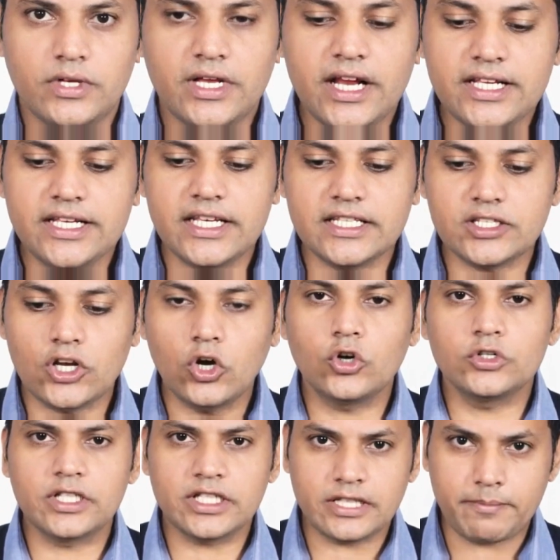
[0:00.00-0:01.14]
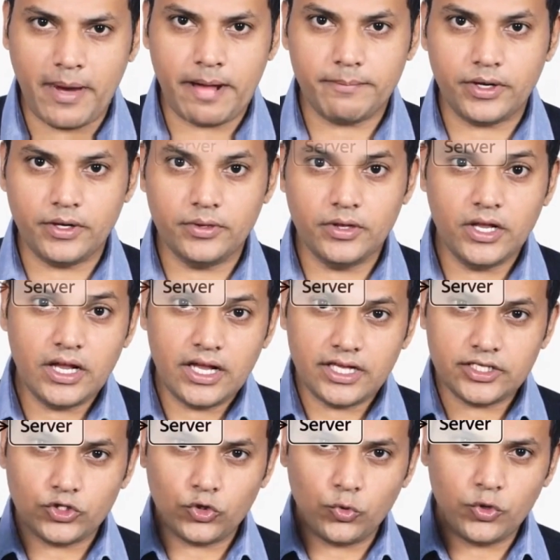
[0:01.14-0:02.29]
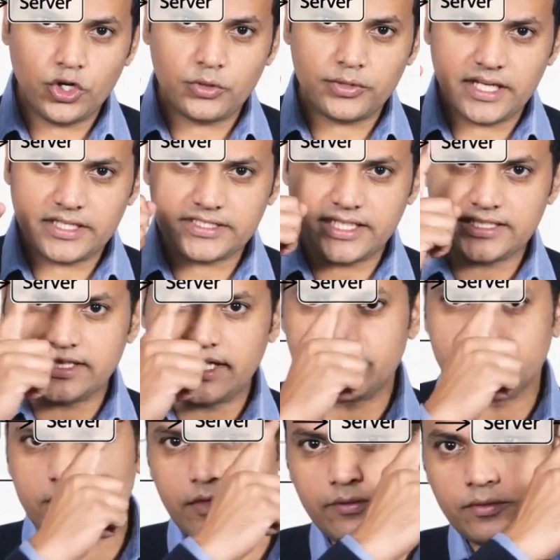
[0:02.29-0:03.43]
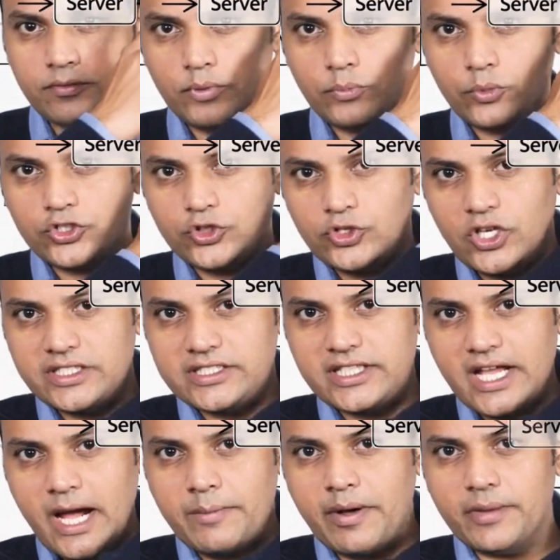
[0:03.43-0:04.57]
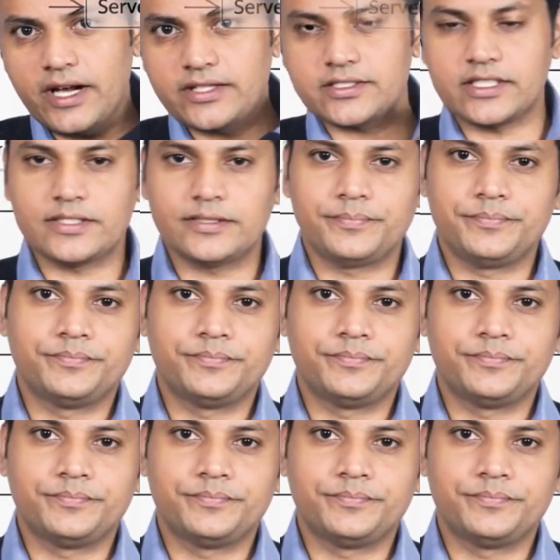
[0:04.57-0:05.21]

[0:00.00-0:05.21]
A DNS record is a mapping. A user queries a DNS server which returns the IP address.